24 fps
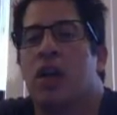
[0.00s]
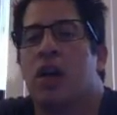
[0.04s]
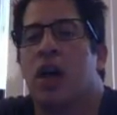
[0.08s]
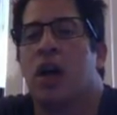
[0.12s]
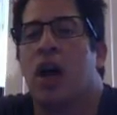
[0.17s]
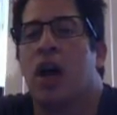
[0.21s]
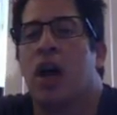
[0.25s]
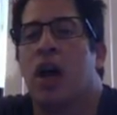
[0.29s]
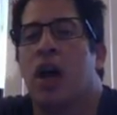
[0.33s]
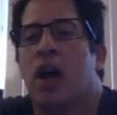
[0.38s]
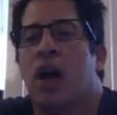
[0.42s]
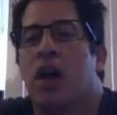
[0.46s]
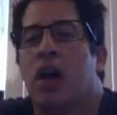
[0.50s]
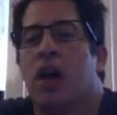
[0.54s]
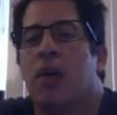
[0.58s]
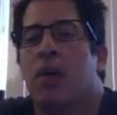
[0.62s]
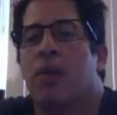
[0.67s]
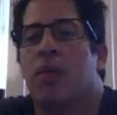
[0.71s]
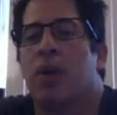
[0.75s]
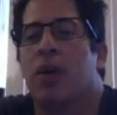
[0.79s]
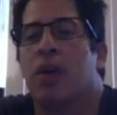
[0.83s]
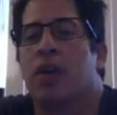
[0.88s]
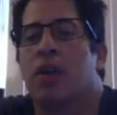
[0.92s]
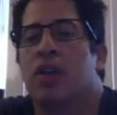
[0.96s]

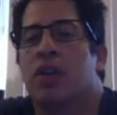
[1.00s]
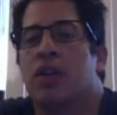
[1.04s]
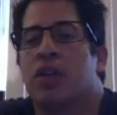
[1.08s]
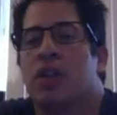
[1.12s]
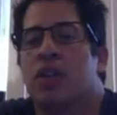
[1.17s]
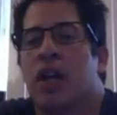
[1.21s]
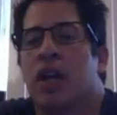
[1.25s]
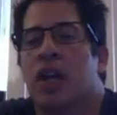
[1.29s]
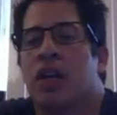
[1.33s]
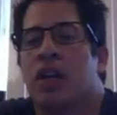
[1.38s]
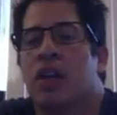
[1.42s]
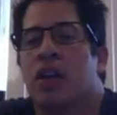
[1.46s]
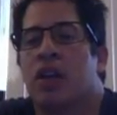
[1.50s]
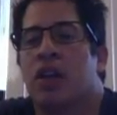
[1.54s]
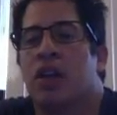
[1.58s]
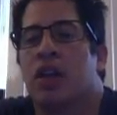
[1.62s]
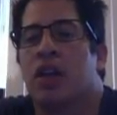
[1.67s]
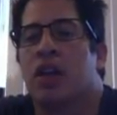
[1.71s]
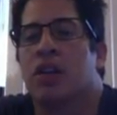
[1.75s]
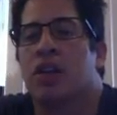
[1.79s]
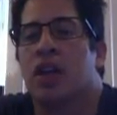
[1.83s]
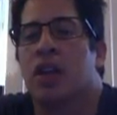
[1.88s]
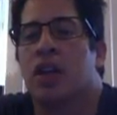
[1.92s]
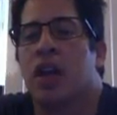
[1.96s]
but just technically
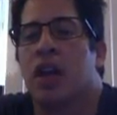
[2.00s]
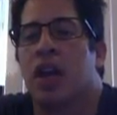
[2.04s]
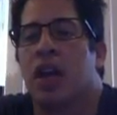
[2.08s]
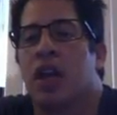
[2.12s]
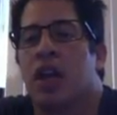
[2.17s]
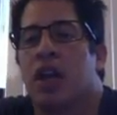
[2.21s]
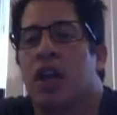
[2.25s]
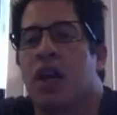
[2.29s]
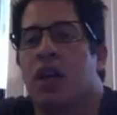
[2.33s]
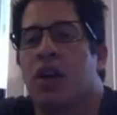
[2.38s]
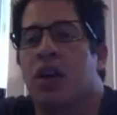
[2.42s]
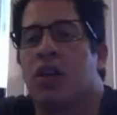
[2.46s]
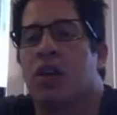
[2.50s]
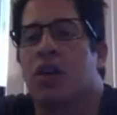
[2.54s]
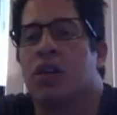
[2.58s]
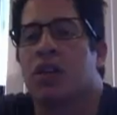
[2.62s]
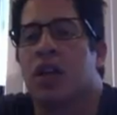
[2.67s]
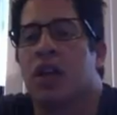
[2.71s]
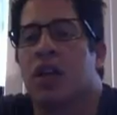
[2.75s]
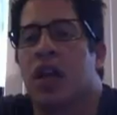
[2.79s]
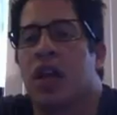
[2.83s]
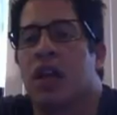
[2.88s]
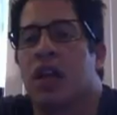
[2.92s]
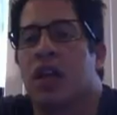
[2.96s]
it's kinetic or
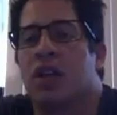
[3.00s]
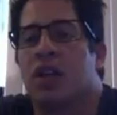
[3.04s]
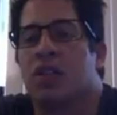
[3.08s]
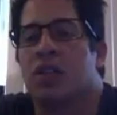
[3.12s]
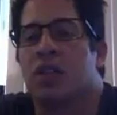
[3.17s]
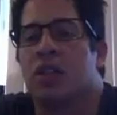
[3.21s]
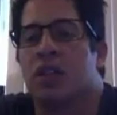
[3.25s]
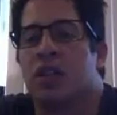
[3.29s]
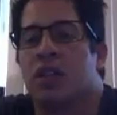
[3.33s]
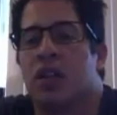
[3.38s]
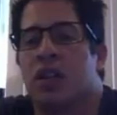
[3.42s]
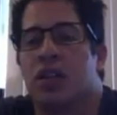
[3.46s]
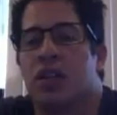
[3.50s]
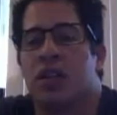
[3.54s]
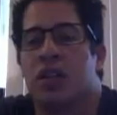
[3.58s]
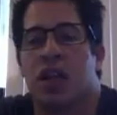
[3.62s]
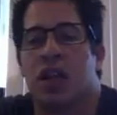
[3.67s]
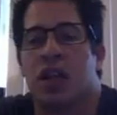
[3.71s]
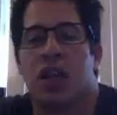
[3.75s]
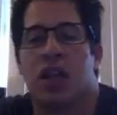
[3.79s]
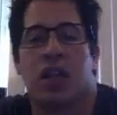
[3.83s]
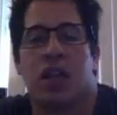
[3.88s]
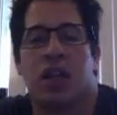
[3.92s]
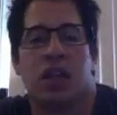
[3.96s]
static because it's not
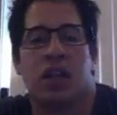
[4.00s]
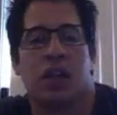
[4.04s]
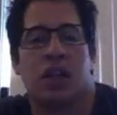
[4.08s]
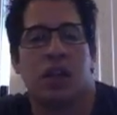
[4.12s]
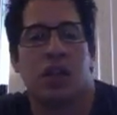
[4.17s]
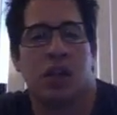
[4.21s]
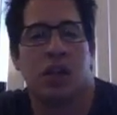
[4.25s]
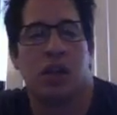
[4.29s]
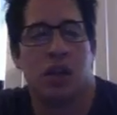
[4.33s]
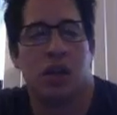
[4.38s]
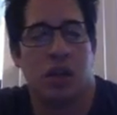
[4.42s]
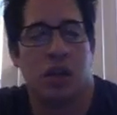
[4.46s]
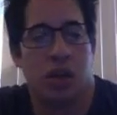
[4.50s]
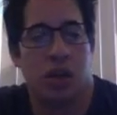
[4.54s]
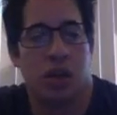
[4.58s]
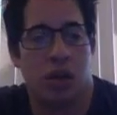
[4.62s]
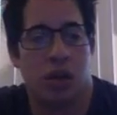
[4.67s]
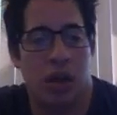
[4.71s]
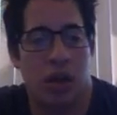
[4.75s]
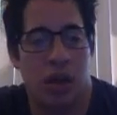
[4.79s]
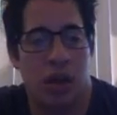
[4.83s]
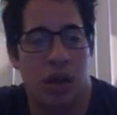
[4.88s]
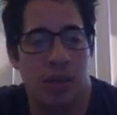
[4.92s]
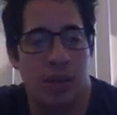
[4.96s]
sliding.
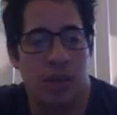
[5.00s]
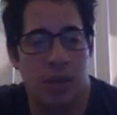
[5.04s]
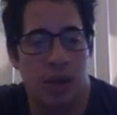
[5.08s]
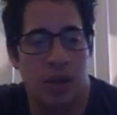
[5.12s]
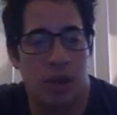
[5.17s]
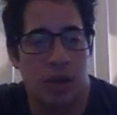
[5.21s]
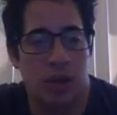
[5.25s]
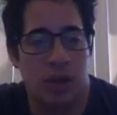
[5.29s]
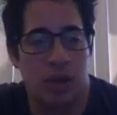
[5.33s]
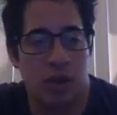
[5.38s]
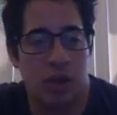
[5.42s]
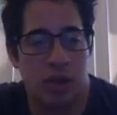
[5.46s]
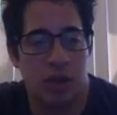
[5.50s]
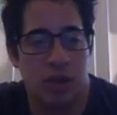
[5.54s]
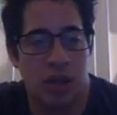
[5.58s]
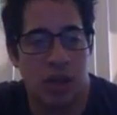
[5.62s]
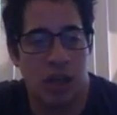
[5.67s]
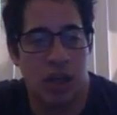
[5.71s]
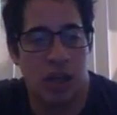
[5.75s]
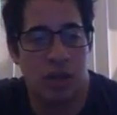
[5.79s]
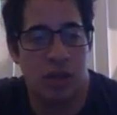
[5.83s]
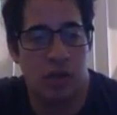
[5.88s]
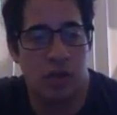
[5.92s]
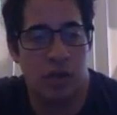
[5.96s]
Okay, so this
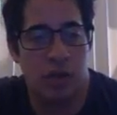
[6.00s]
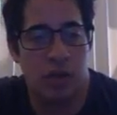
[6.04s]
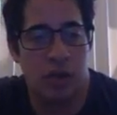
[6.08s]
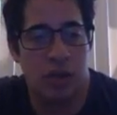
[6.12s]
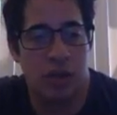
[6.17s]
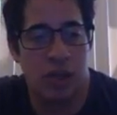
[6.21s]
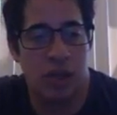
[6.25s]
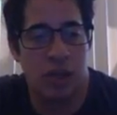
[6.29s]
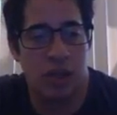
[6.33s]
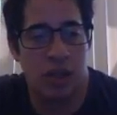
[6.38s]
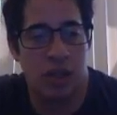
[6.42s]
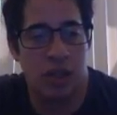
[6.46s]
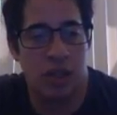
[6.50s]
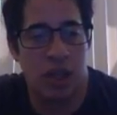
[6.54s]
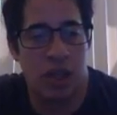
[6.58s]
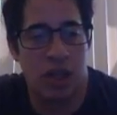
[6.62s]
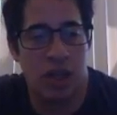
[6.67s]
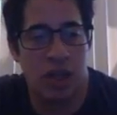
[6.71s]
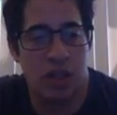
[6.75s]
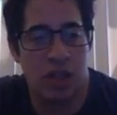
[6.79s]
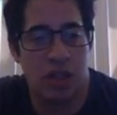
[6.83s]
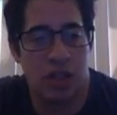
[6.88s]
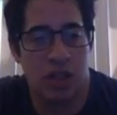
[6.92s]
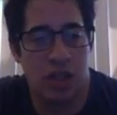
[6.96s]
last force is
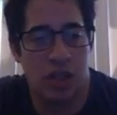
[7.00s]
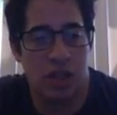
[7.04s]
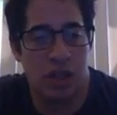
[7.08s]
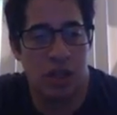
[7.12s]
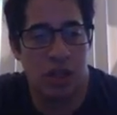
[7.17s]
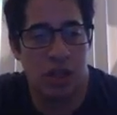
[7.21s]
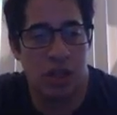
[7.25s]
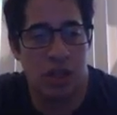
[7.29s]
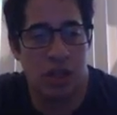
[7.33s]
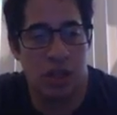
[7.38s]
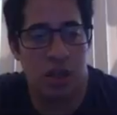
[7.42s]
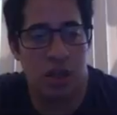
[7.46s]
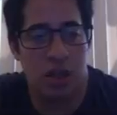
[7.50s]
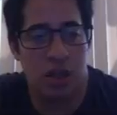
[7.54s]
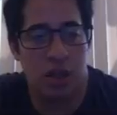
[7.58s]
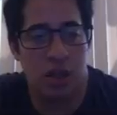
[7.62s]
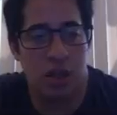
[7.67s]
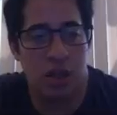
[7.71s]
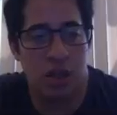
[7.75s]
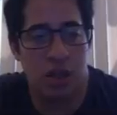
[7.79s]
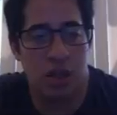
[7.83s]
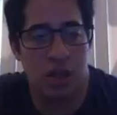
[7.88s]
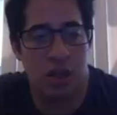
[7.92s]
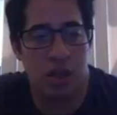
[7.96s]
tension,
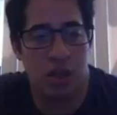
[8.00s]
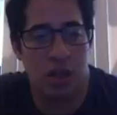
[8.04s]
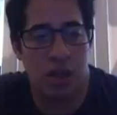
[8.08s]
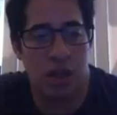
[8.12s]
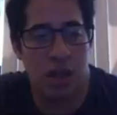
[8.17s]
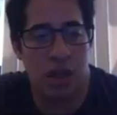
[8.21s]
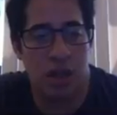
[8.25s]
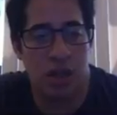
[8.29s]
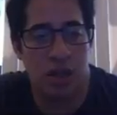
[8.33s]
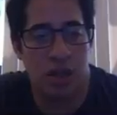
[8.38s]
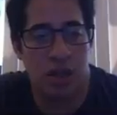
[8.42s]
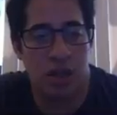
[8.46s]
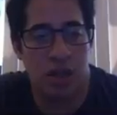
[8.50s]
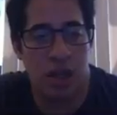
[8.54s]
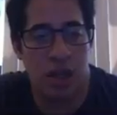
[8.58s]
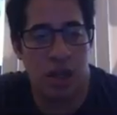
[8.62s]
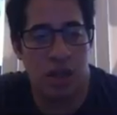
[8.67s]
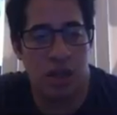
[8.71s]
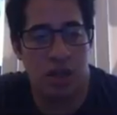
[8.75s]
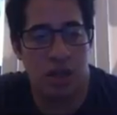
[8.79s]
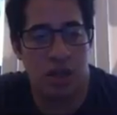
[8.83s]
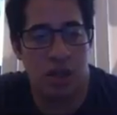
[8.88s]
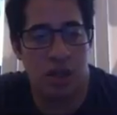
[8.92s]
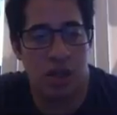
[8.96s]
and
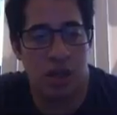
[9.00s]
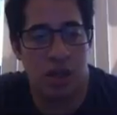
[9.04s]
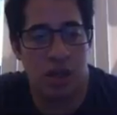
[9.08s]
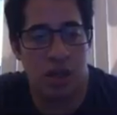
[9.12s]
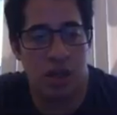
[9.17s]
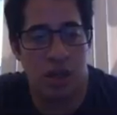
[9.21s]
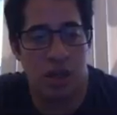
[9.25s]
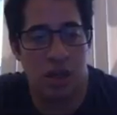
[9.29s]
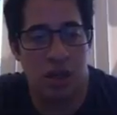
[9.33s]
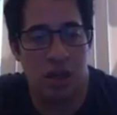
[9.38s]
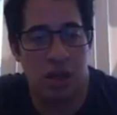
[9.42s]
tension